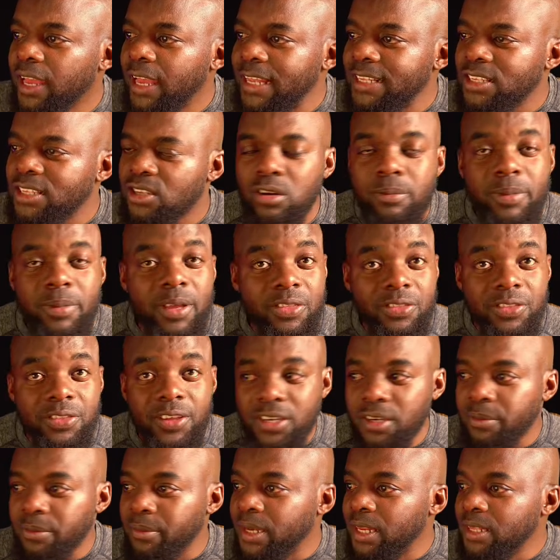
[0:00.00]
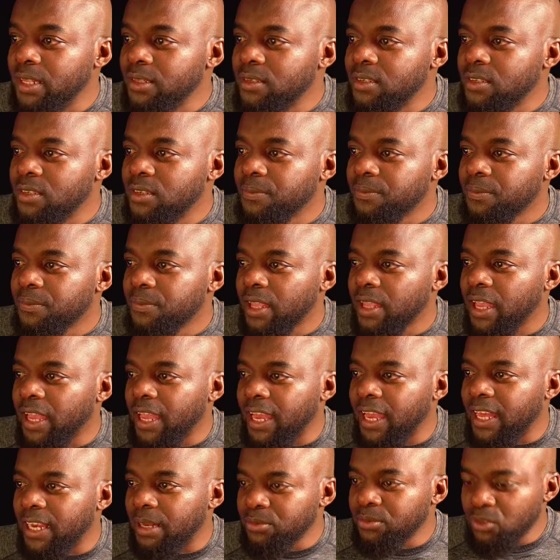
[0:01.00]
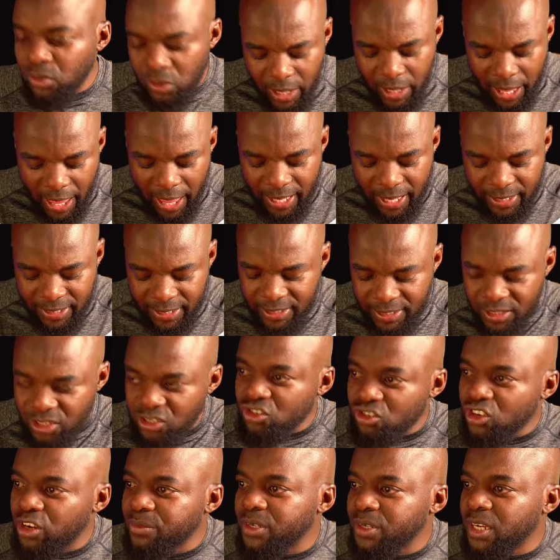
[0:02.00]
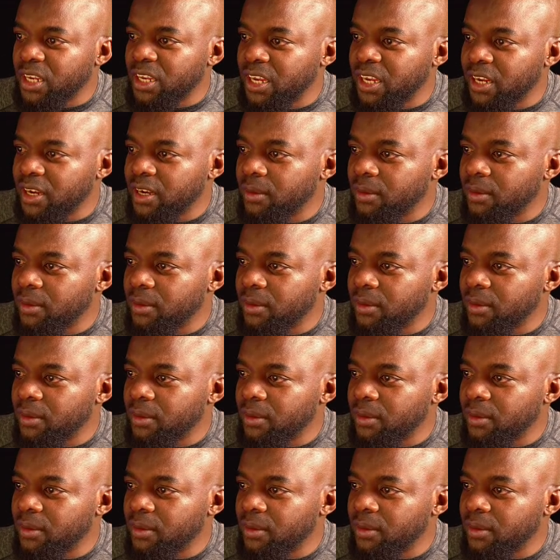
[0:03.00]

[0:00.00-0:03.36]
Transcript: It's going to be 30 minutes. And I'm just going to add a description here.